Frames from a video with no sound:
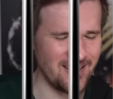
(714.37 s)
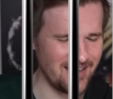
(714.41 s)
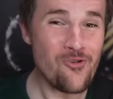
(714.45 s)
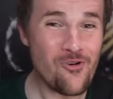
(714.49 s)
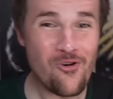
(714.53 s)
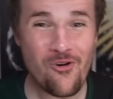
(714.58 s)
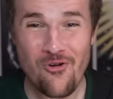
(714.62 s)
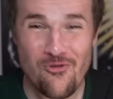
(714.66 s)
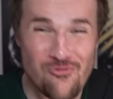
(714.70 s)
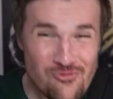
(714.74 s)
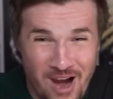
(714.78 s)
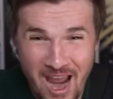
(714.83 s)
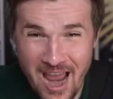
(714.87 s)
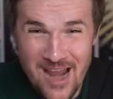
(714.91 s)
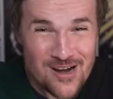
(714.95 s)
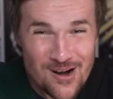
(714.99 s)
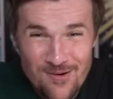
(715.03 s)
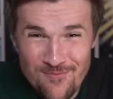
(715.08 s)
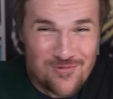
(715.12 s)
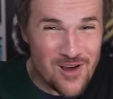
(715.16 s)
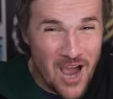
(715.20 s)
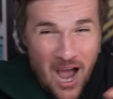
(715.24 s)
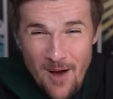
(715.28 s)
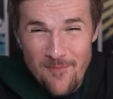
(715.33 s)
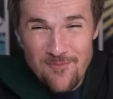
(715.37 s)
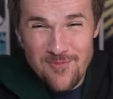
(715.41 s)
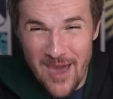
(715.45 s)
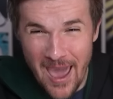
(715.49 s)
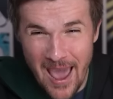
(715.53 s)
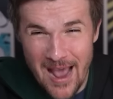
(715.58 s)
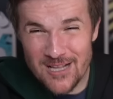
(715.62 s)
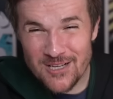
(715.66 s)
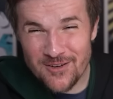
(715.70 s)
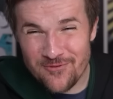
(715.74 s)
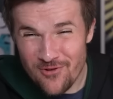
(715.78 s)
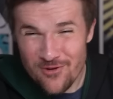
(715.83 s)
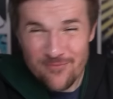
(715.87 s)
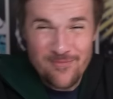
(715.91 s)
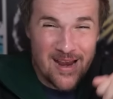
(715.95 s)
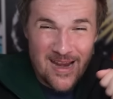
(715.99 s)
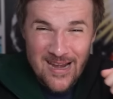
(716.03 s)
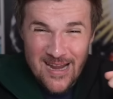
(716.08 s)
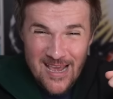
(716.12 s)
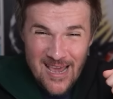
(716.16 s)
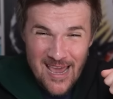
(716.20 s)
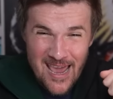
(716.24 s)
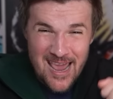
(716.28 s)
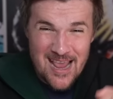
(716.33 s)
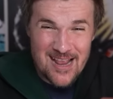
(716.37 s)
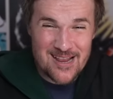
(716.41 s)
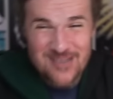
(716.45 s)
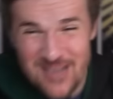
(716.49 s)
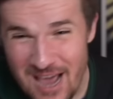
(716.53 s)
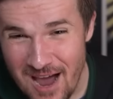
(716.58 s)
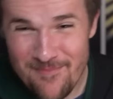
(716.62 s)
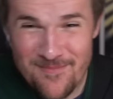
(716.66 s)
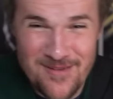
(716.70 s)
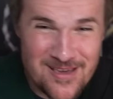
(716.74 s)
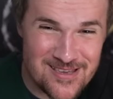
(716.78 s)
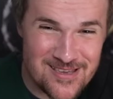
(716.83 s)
Ooh, random cupcakes for me to eat. Yummy,